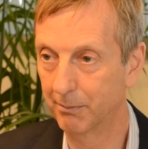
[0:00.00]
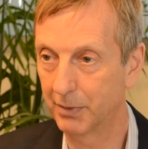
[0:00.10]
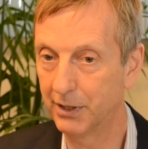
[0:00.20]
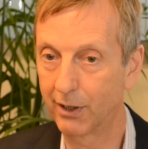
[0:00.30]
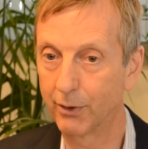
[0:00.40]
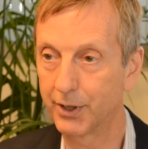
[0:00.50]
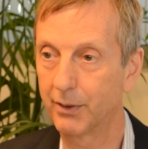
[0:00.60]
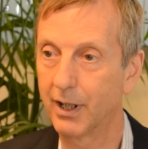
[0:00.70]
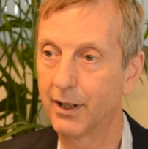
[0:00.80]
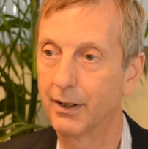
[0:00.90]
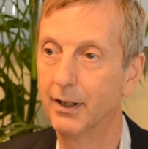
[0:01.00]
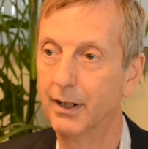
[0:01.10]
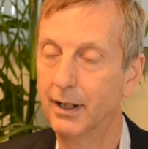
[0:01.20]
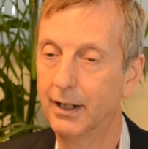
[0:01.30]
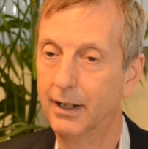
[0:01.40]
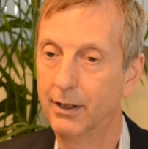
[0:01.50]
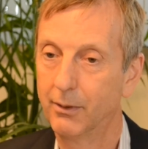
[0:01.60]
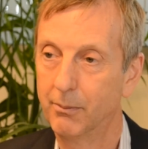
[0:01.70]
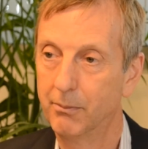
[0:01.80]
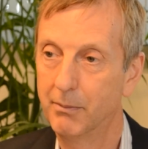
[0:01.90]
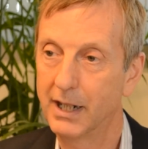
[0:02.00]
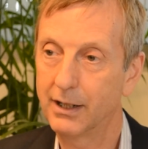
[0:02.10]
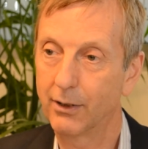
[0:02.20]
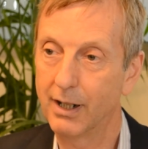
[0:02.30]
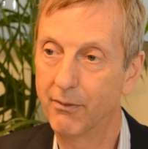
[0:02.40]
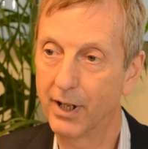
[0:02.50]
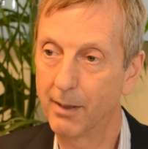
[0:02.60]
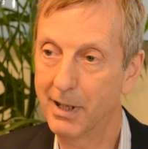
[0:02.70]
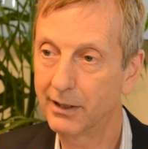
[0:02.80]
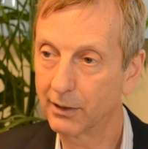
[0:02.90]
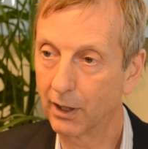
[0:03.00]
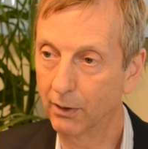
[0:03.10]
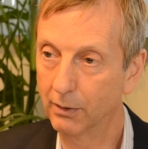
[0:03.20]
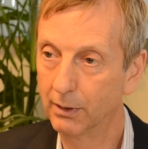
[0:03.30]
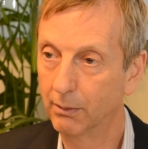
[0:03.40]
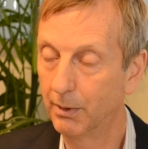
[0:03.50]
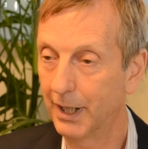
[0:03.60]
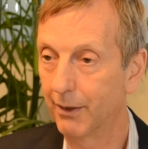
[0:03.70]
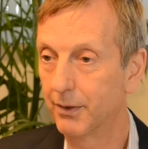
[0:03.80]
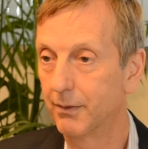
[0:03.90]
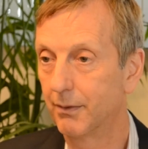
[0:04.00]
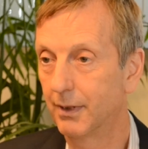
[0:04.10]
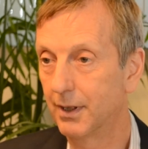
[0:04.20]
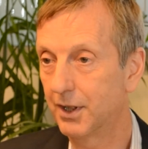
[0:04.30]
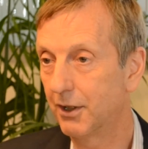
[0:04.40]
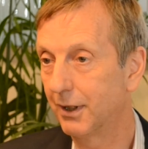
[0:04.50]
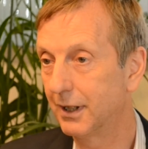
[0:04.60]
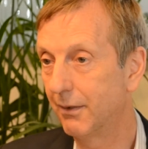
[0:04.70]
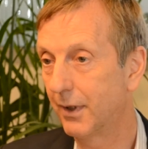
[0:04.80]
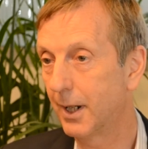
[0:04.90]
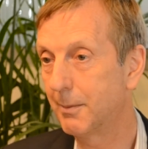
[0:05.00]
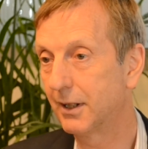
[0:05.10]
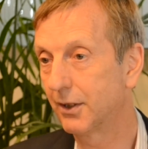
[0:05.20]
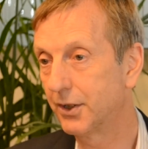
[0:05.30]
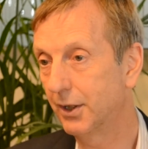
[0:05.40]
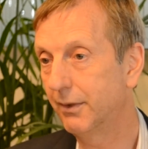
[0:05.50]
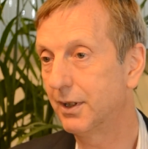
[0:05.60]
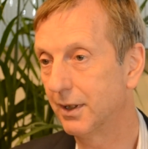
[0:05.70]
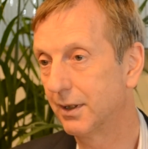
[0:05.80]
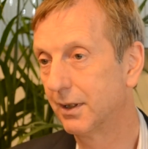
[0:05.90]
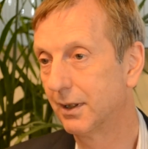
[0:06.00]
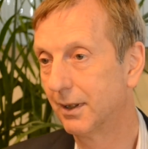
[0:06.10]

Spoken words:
But you also can't make your environmental goal without considering the environmental services,